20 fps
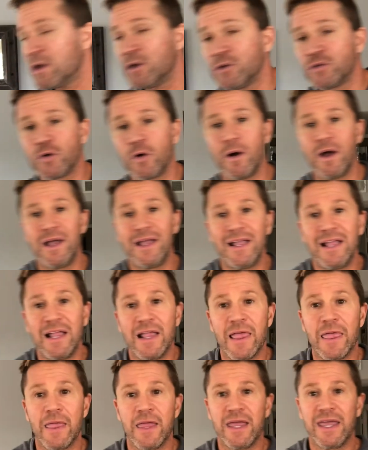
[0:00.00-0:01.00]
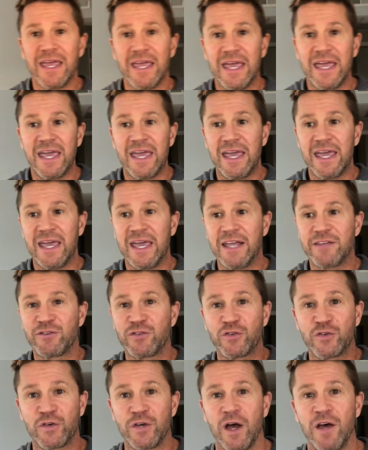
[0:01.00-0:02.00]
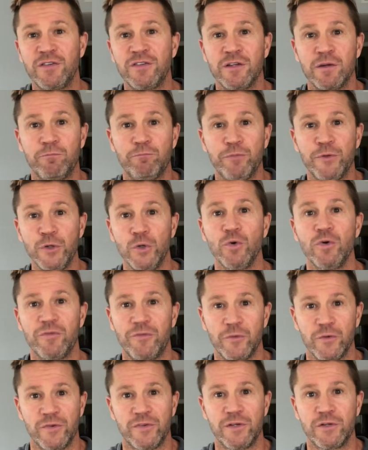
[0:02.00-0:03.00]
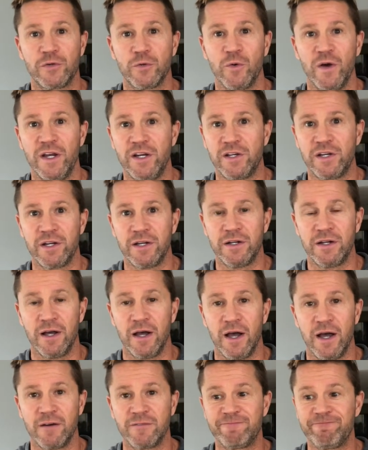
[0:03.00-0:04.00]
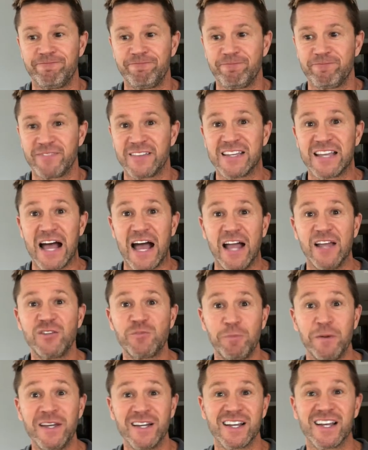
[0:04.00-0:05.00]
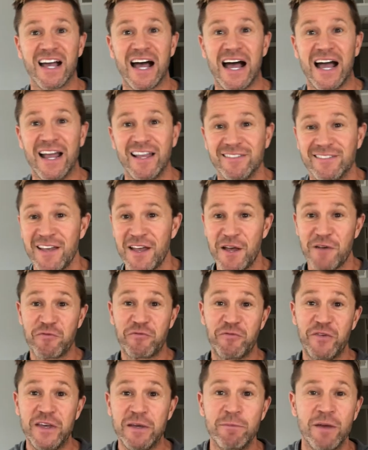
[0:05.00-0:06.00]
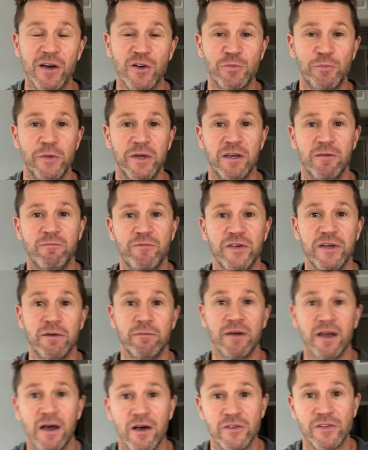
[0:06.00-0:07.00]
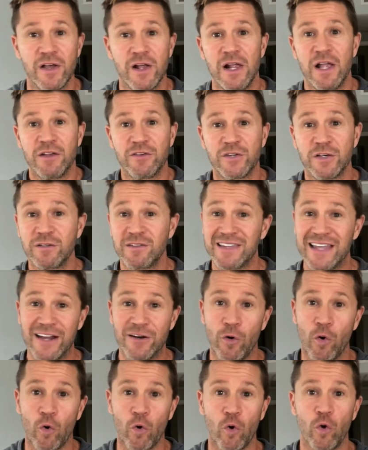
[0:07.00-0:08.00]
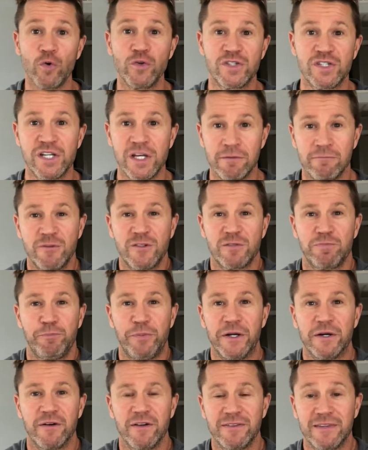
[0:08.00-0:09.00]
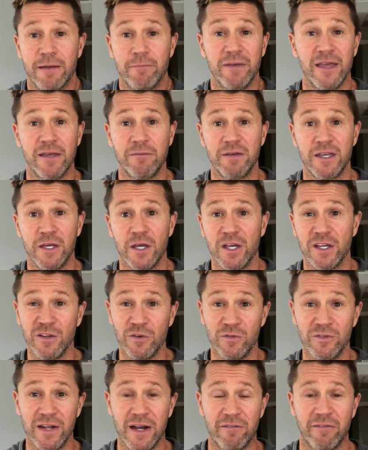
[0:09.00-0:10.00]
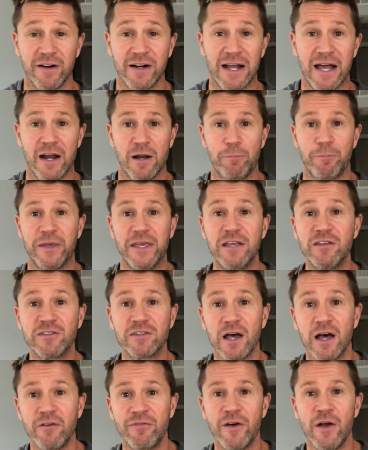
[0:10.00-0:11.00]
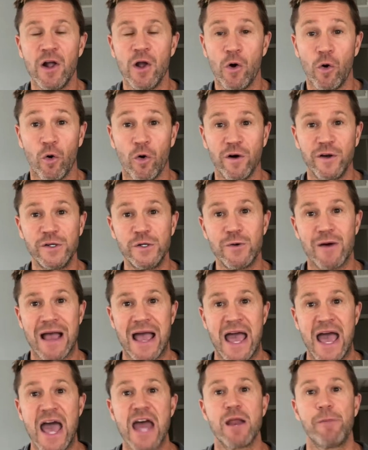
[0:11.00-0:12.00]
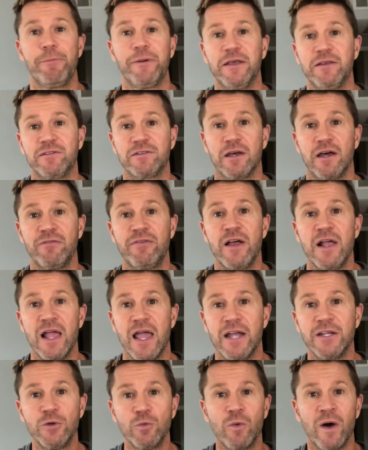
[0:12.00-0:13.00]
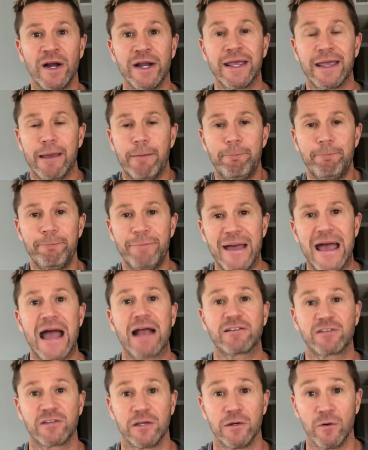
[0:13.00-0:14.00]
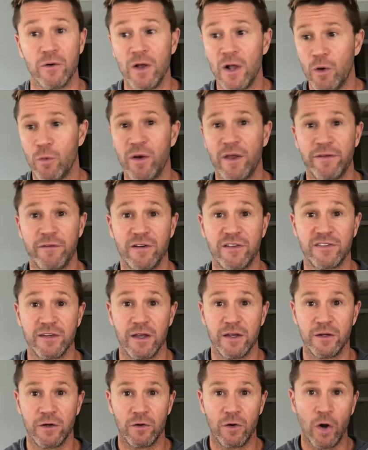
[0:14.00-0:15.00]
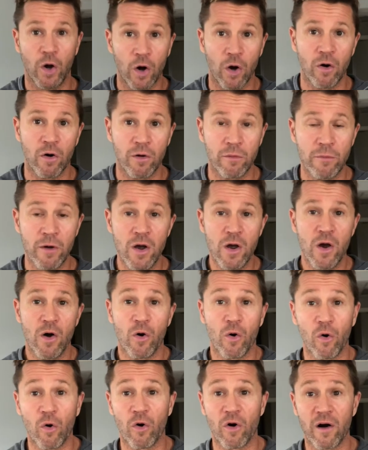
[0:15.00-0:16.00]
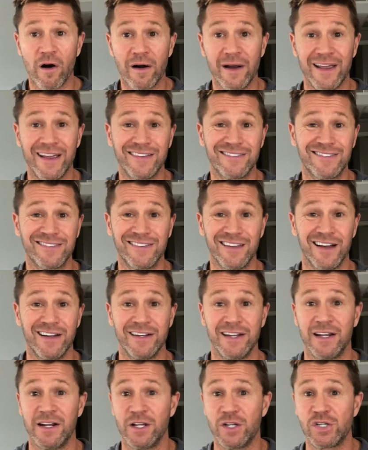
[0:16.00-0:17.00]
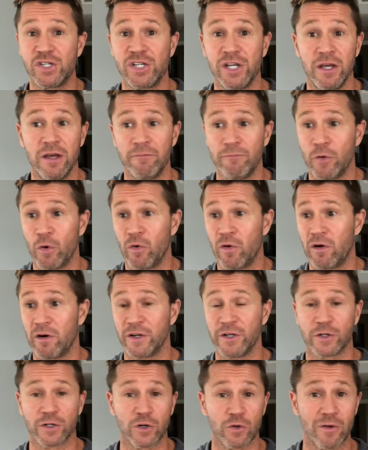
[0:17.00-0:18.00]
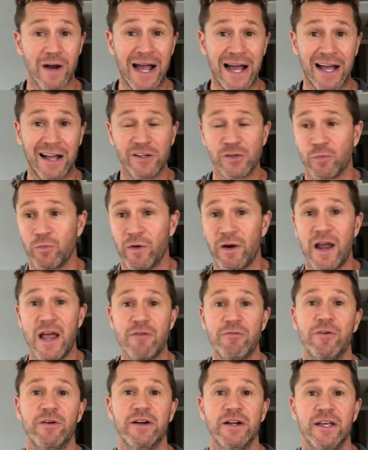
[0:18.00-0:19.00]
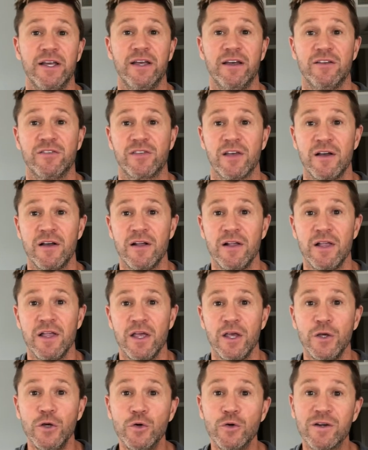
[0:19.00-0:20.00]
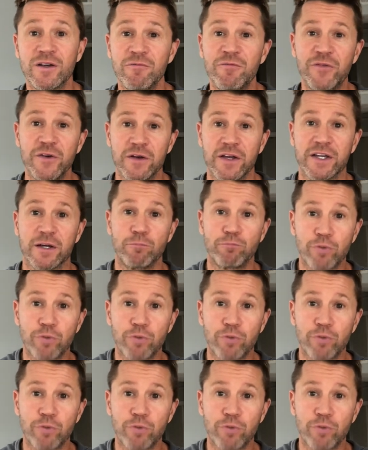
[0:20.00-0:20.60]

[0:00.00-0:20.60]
so it's just a beautiful situation of guys being guys, females being females, just that old gym spirit that maybe you never got a piece of or you had a piece of and you want to get back to, whether it's in your home or it's done in a gym or your garage, wherever it is, you can feel like a